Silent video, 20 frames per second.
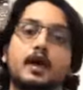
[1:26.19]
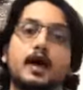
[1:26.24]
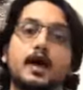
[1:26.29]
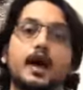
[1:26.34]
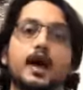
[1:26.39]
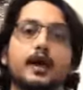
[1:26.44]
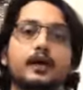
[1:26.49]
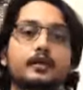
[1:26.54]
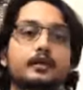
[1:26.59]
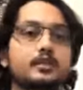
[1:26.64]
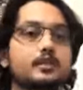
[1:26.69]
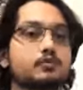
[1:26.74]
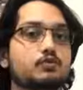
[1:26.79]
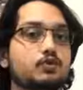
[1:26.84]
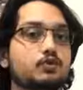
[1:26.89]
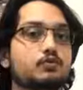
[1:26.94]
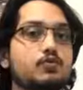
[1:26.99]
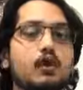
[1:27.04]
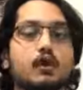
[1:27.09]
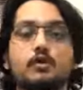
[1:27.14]
And this
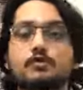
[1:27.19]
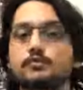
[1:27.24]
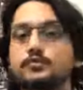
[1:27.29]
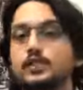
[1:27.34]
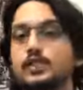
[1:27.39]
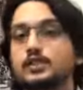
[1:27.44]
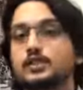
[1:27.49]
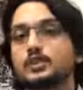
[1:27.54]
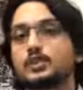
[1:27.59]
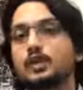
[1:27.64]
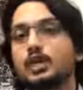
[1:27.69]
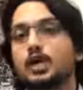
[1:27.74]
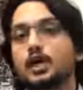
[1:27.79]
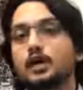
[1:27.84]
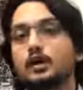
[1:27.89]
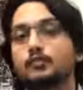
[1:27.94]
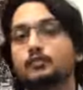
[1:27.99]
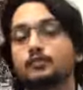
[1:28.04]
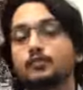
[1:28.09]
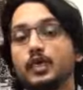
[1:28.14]
was one of such
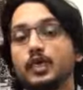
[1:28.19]
uh,